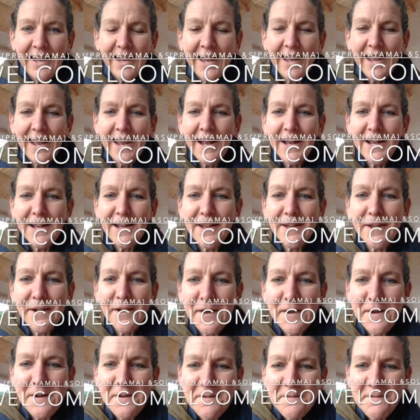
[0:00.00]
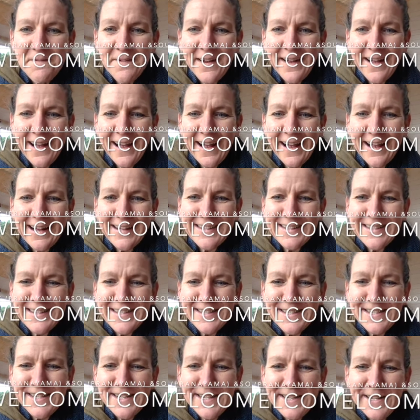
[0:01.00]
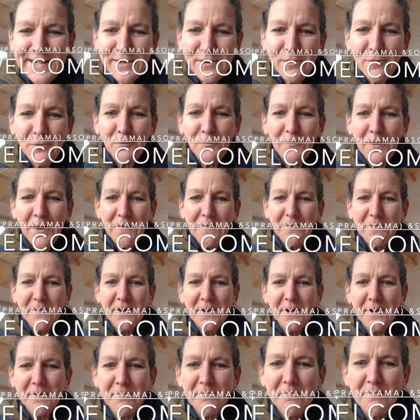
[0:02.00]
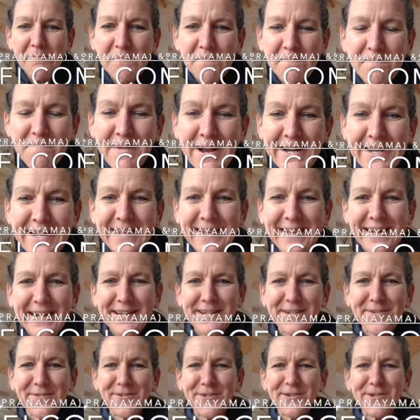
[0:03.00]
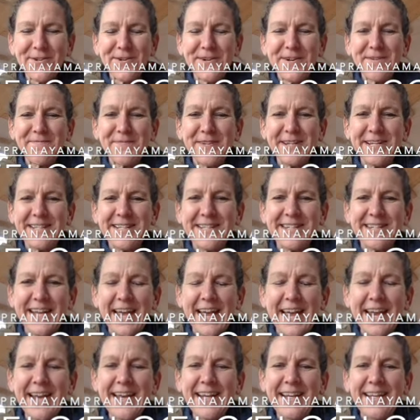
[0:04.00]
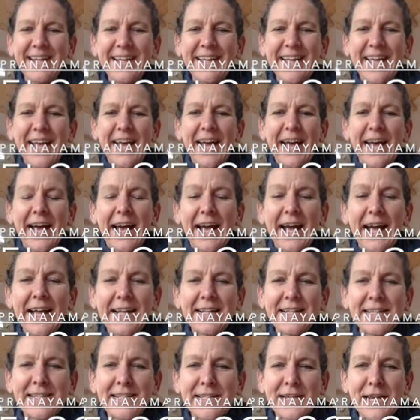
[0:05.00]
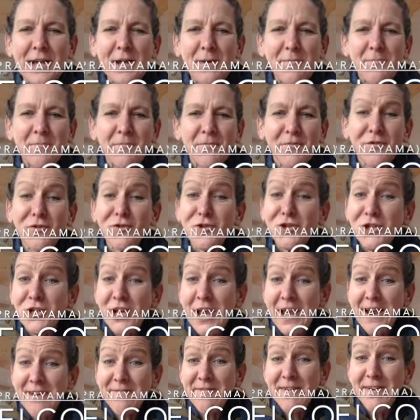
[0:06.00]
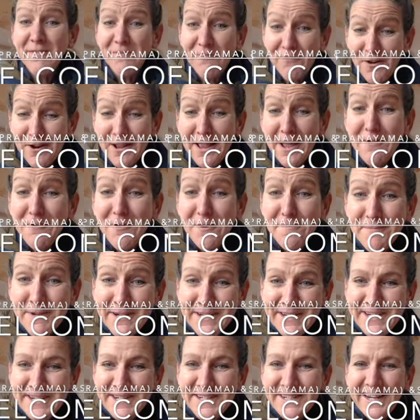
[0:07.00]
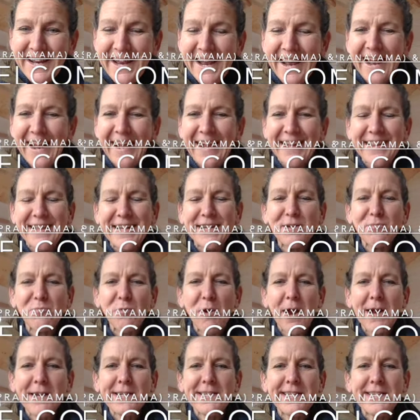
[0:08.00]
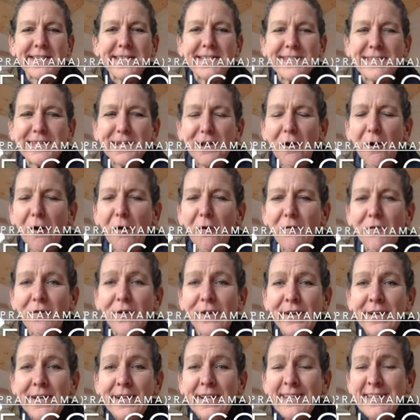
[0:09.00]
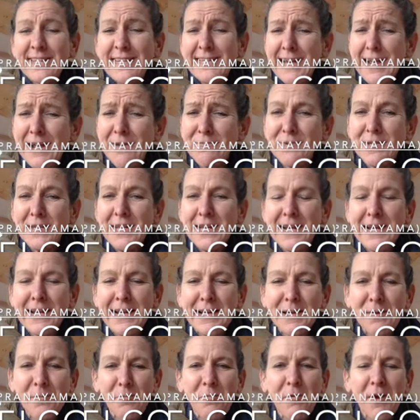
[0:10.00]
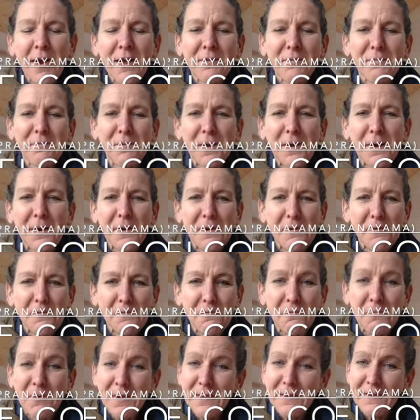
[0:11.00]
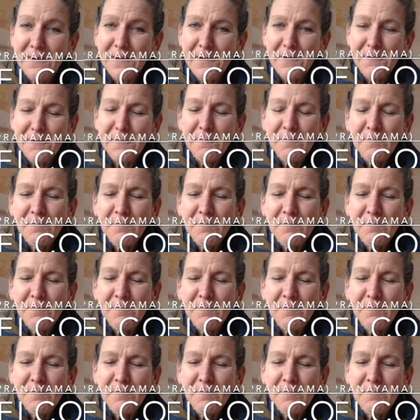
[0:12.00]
Hello and welcome. Many thanks for joining me today and for allowing me to share this practice of sound healing and breath work with you.